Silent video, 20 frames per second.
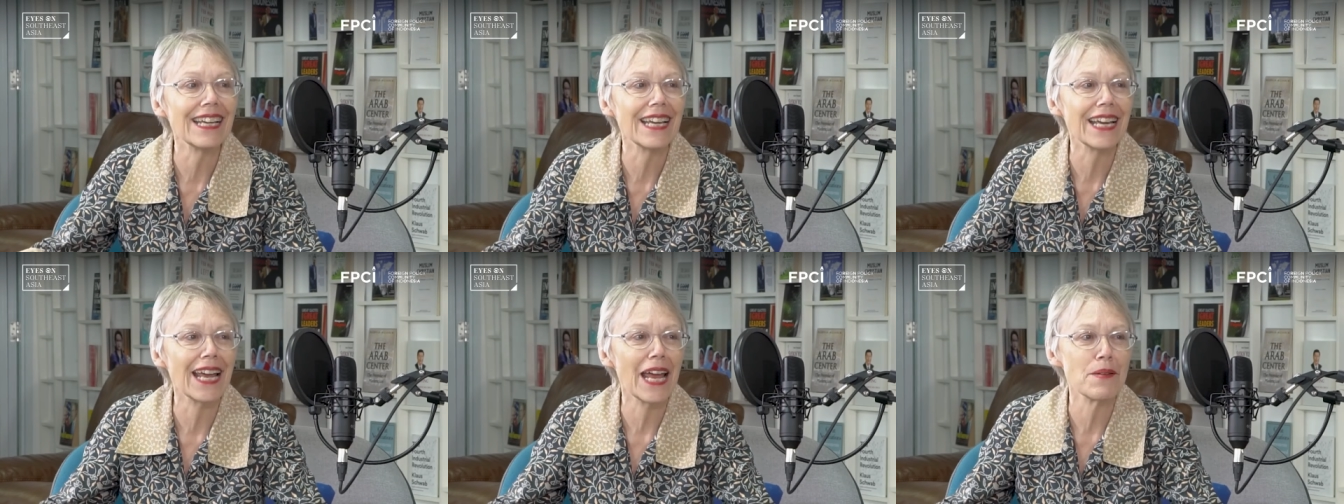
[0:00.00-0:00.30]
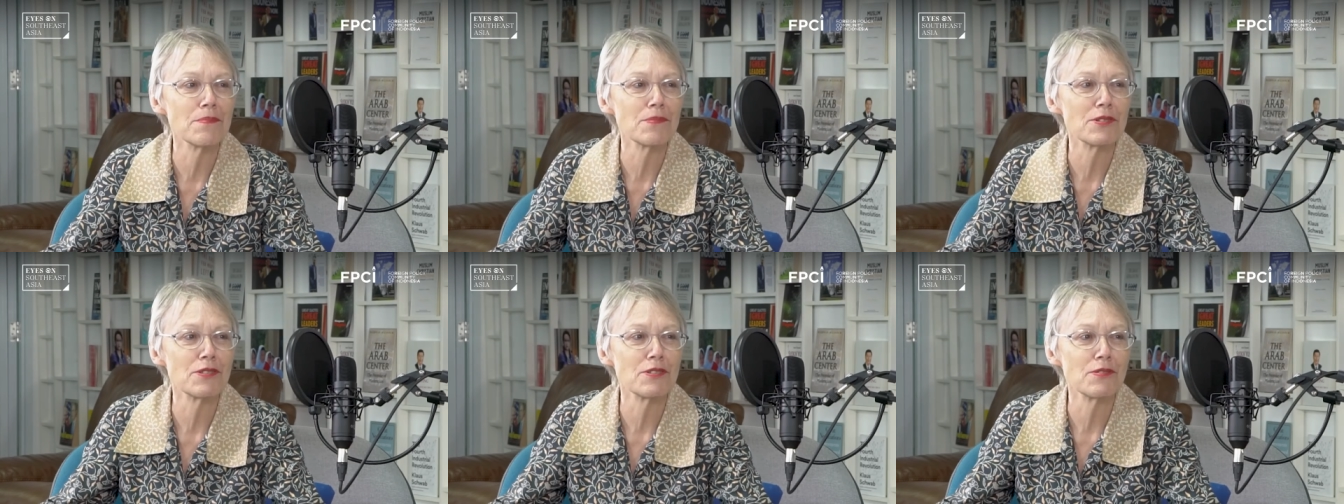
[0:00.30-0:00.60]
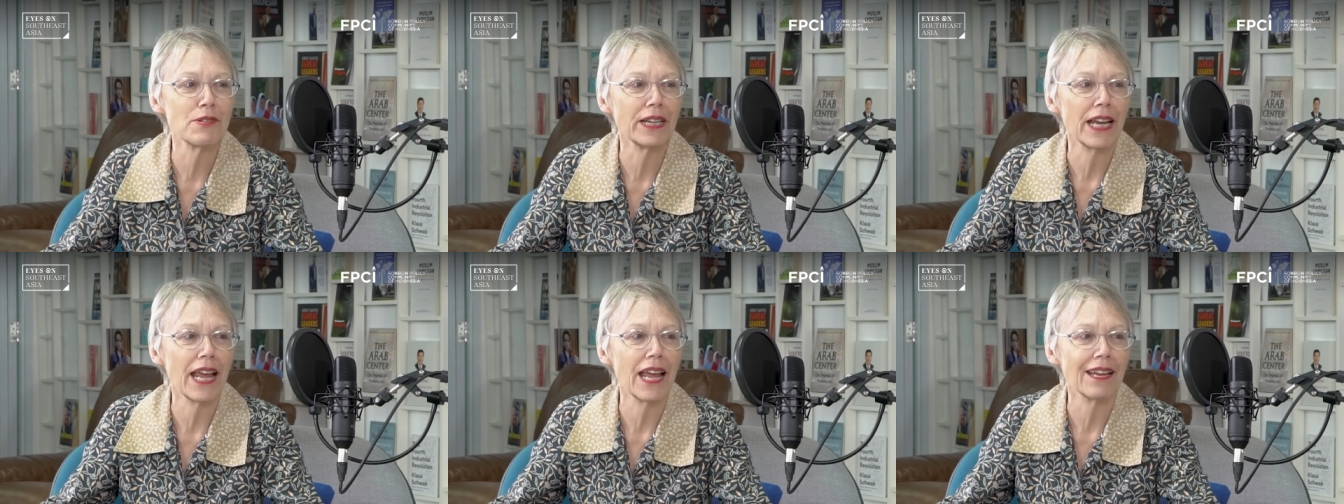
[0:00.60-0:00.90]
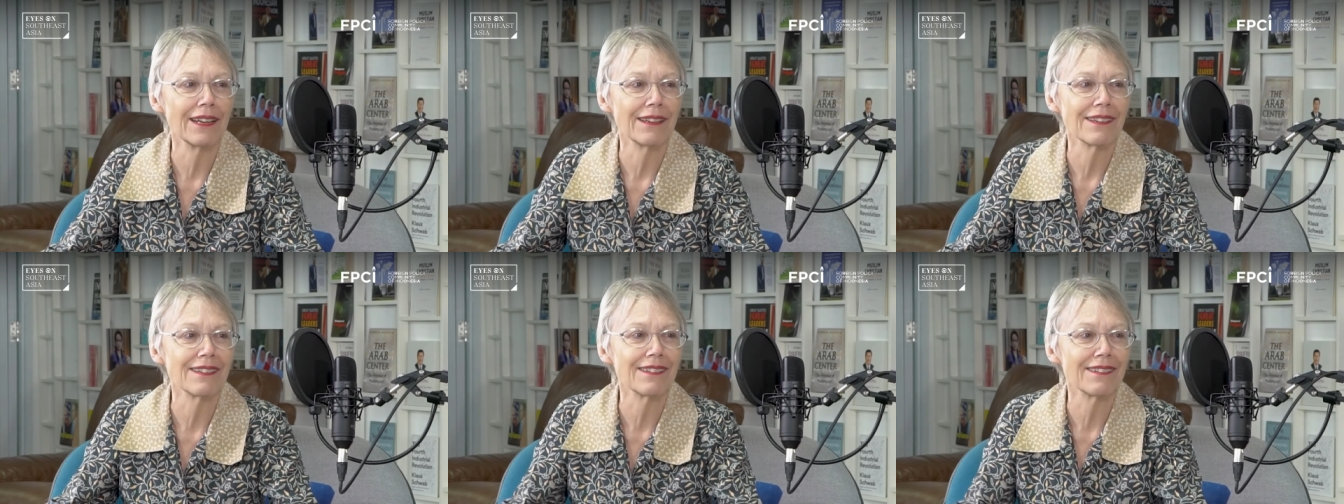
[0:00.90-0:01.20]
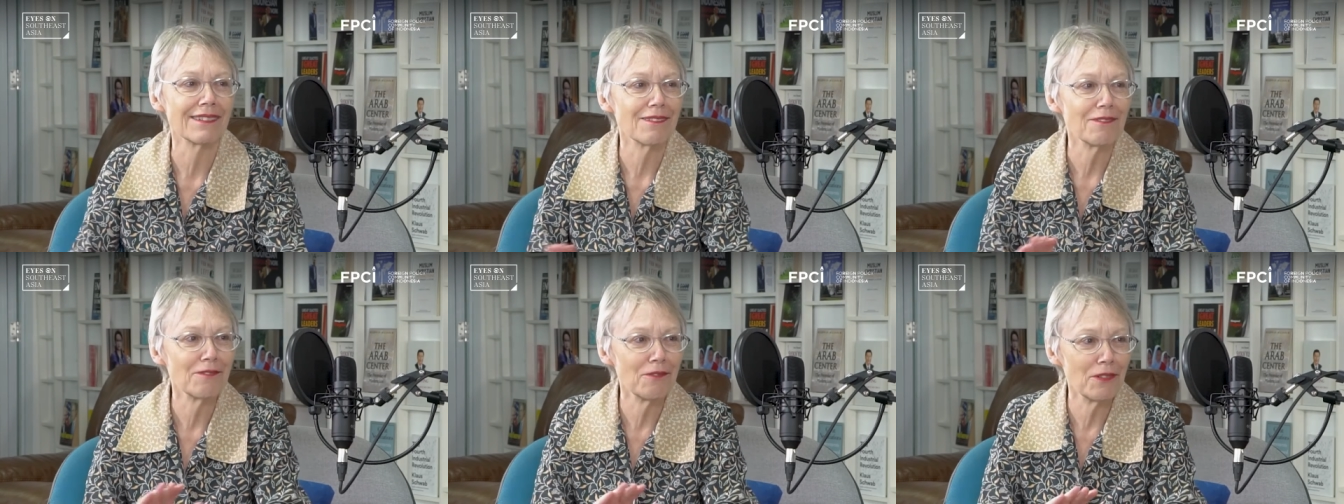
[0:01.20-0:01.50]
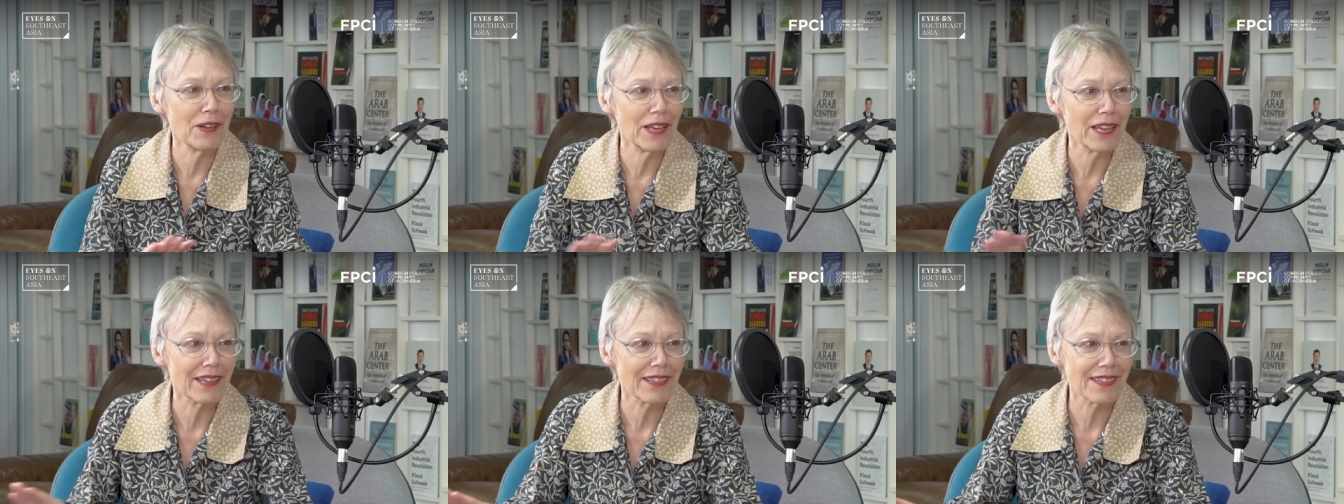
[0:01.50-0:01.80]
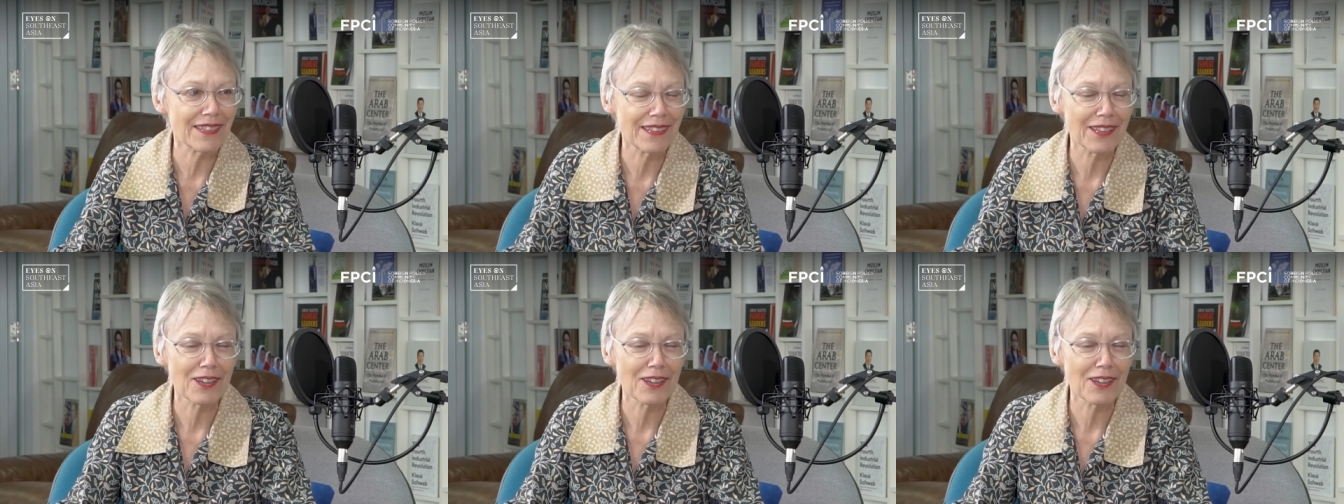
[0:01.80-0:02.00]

came to an end with